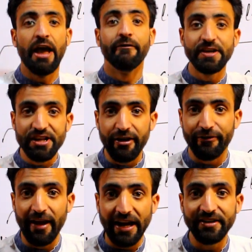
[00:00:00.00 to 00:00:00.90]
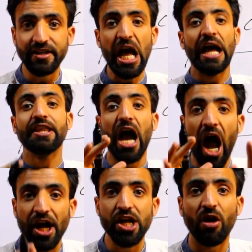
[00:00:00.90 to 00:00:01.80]
which reflect the
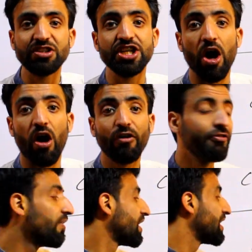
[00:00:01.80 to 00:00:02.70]
ideology of